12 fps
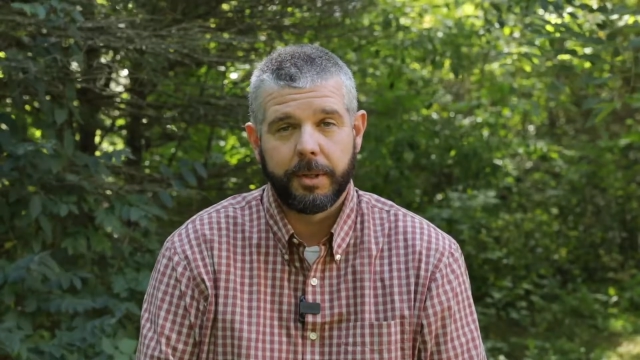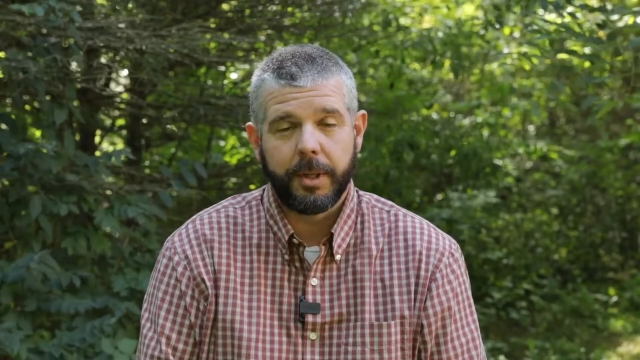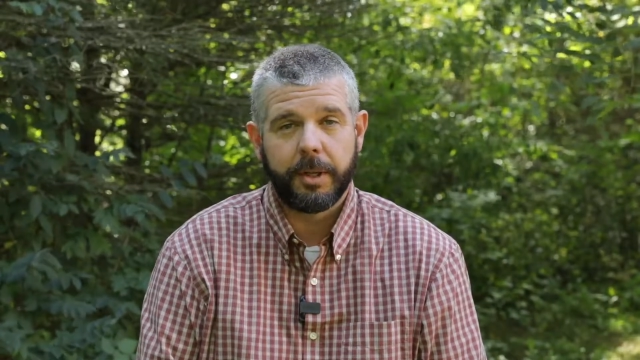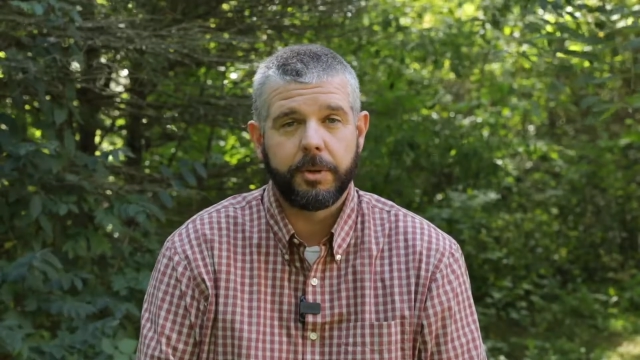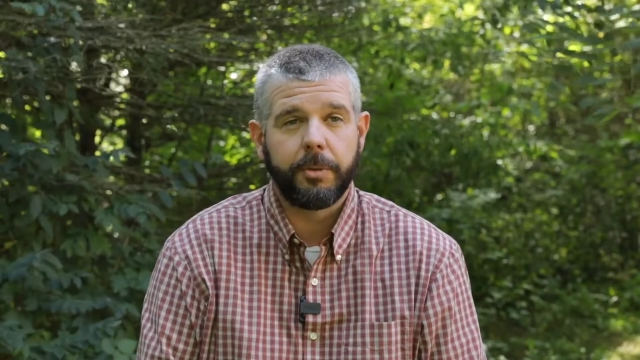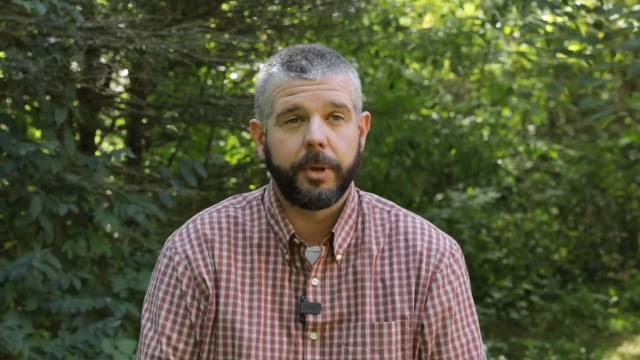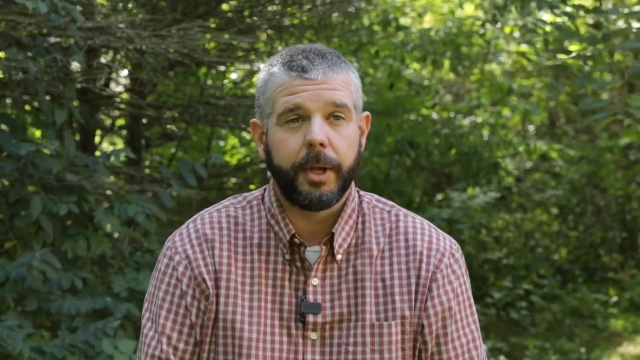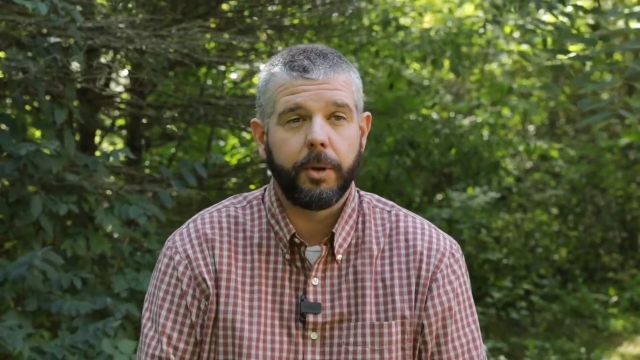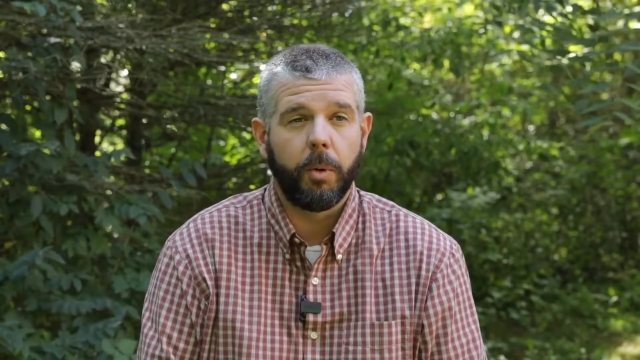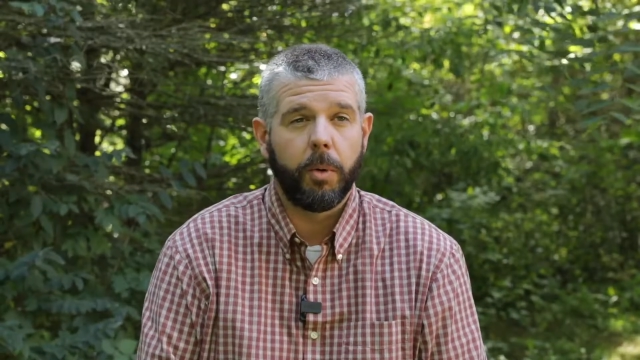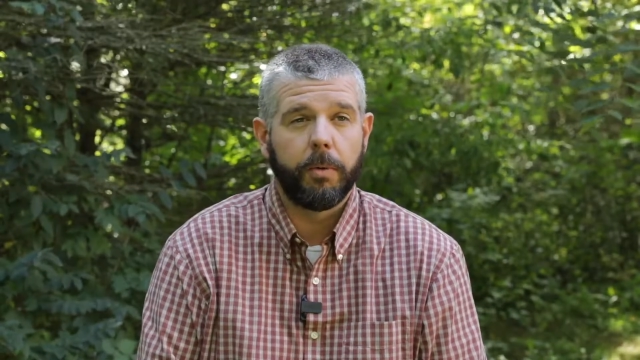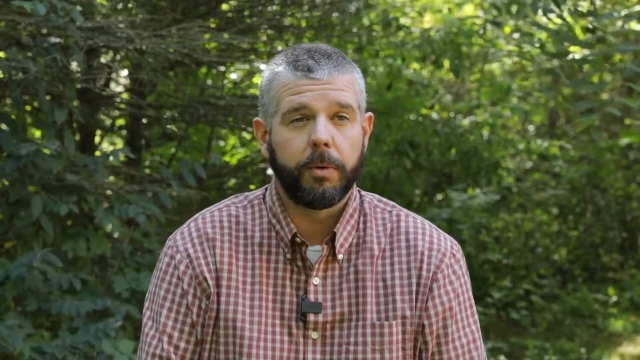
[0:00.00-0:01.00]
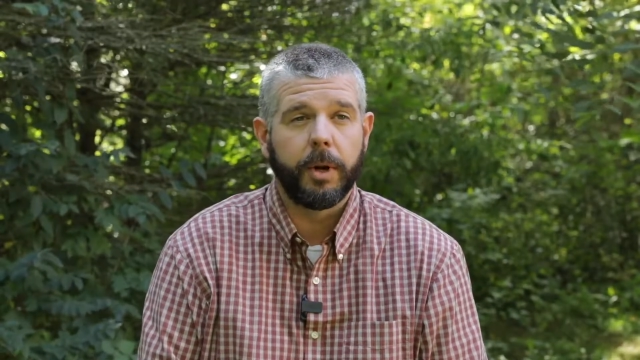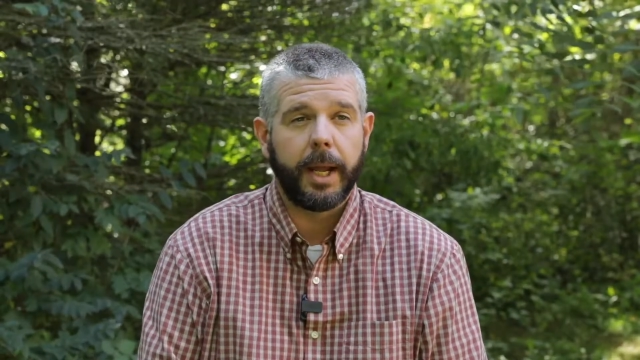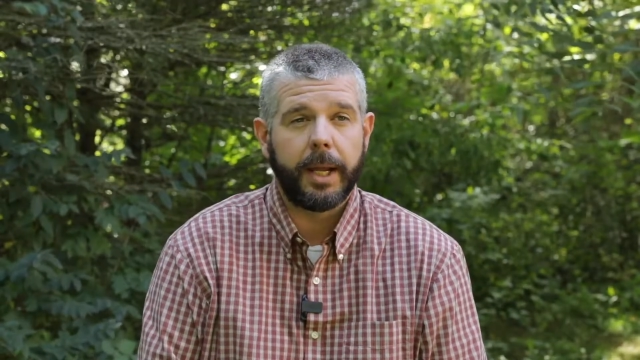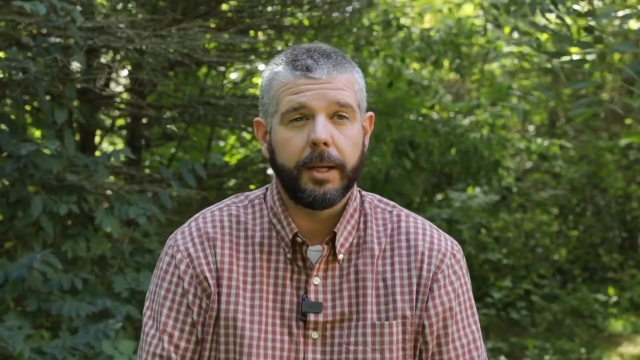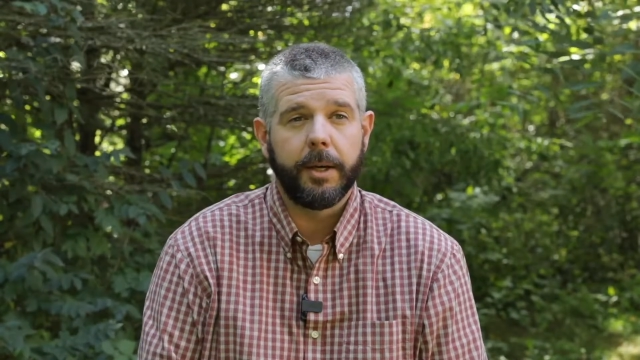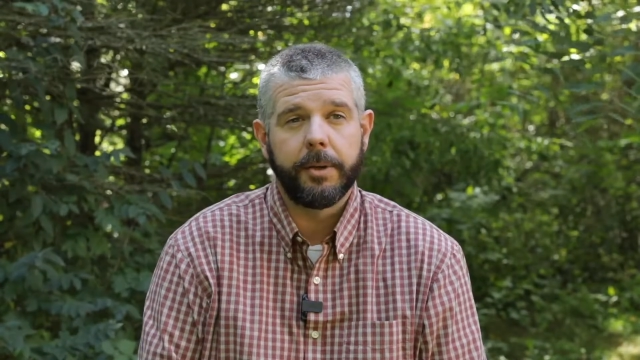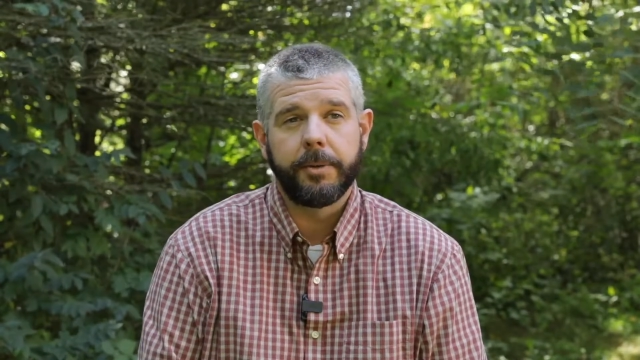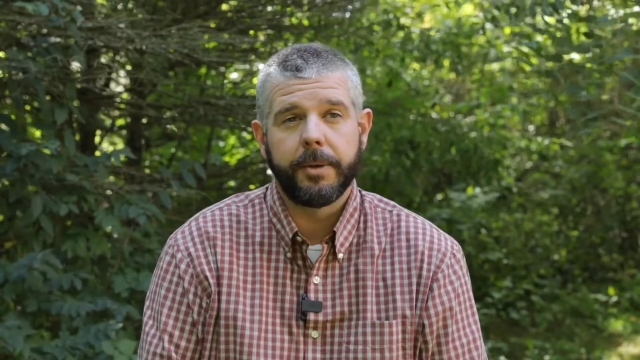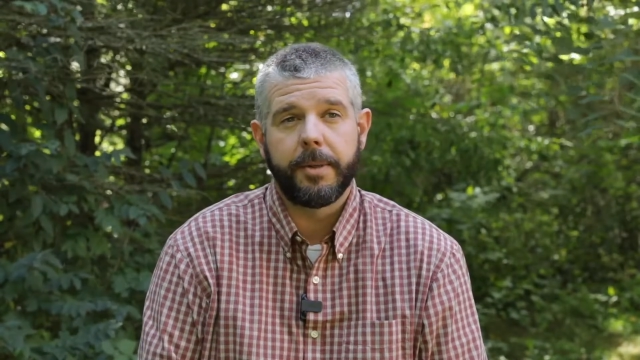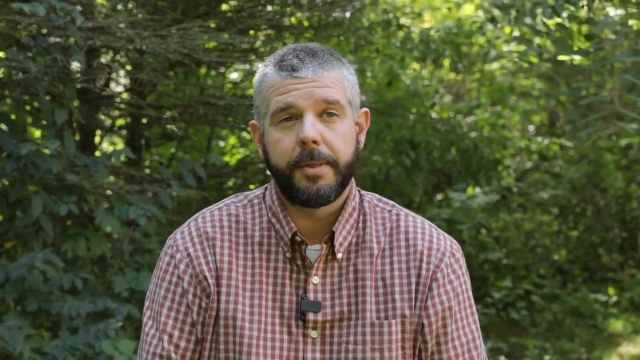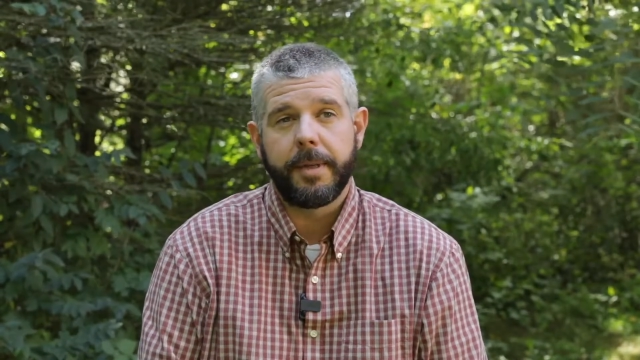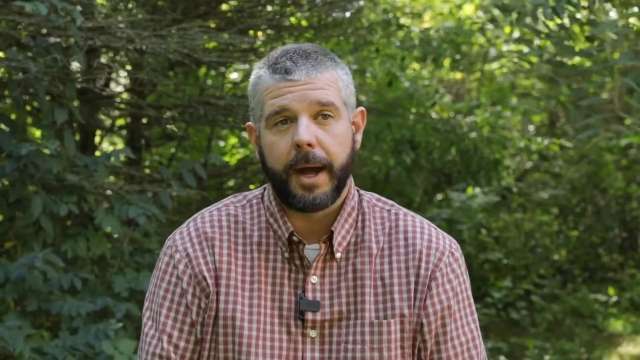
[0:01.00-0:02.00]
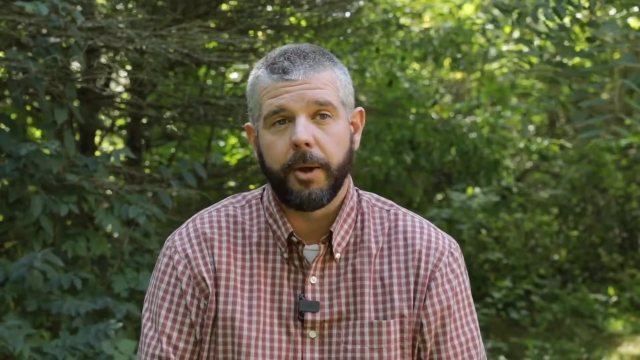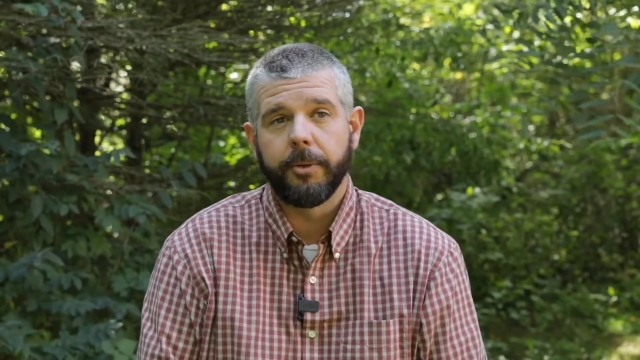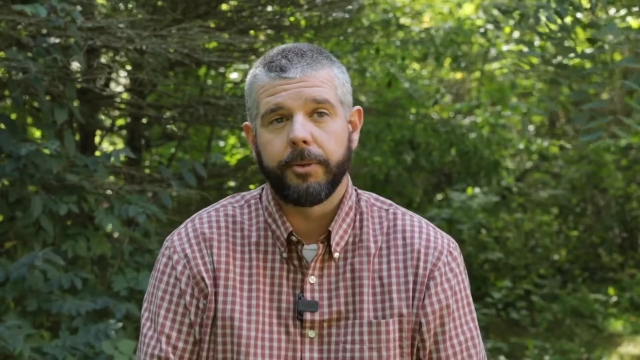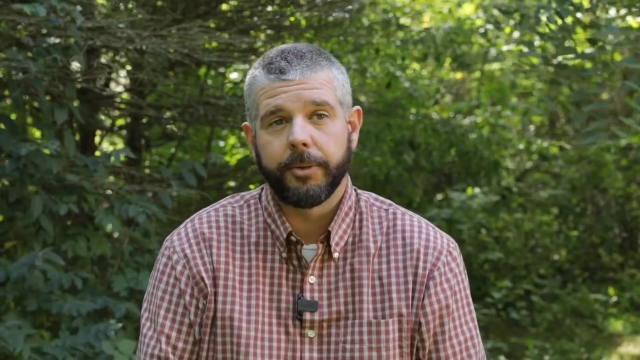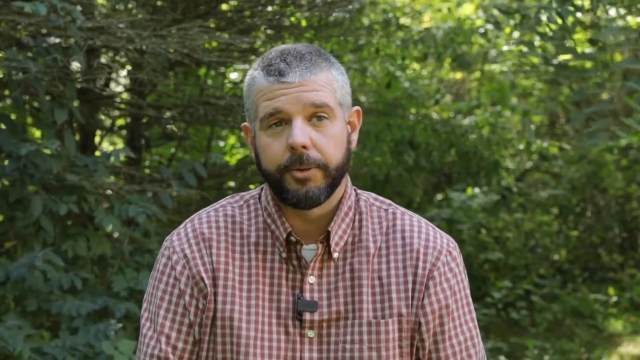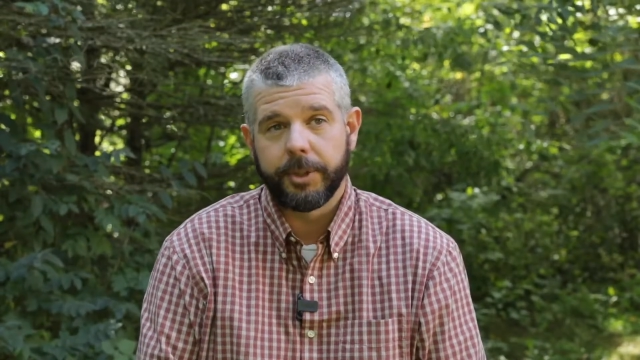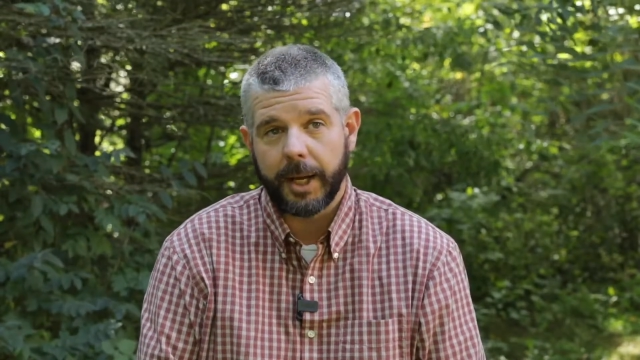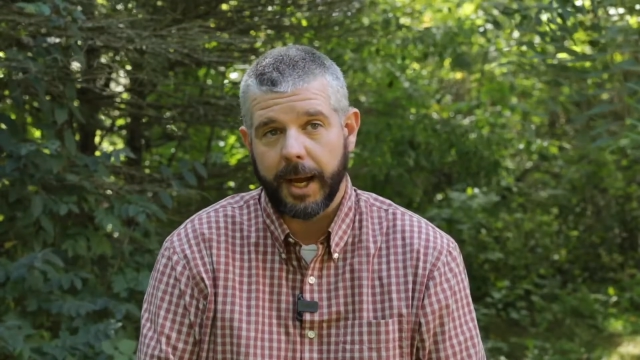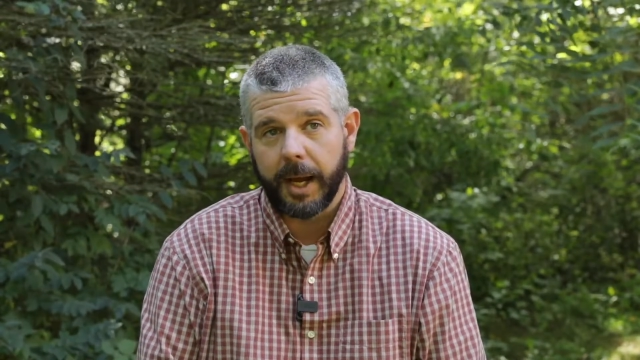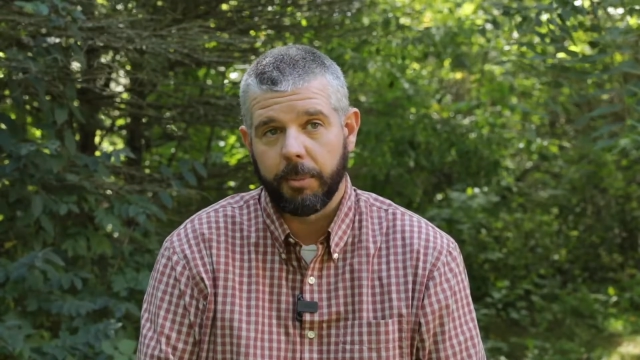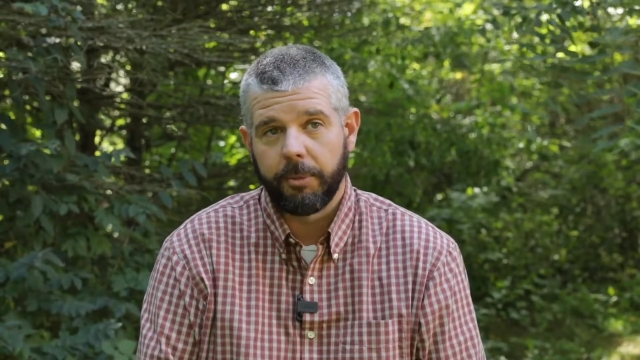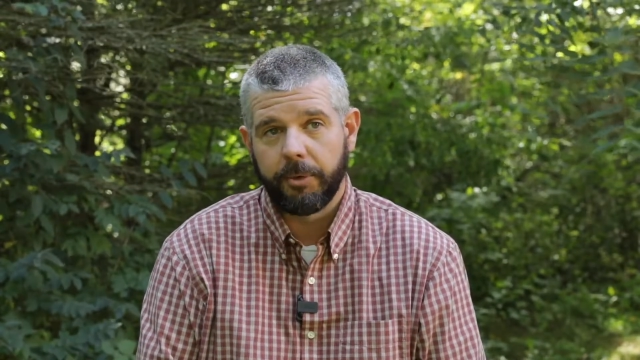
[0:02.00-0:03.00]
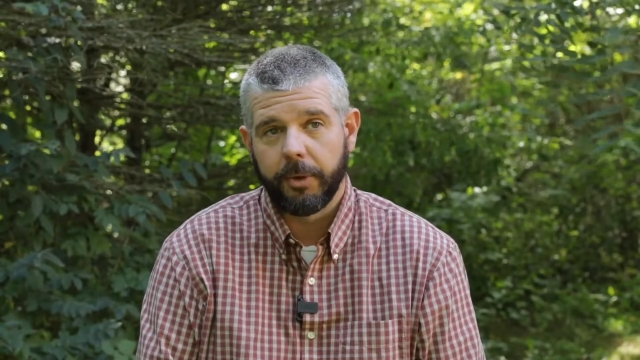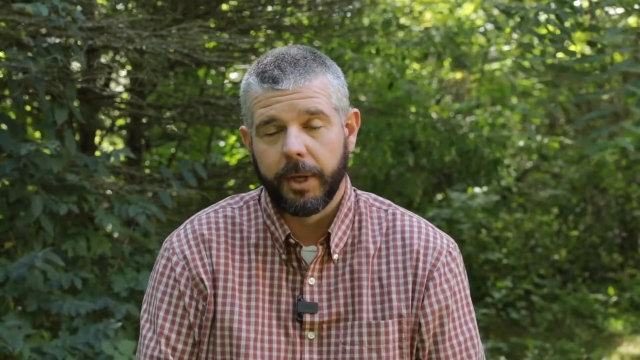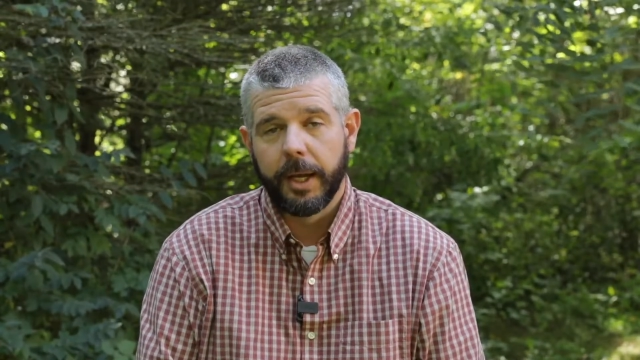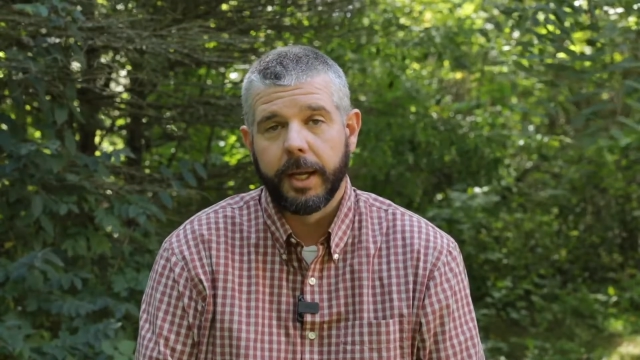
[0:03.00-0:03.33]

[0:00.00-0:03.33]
They create over 800,000 jobs.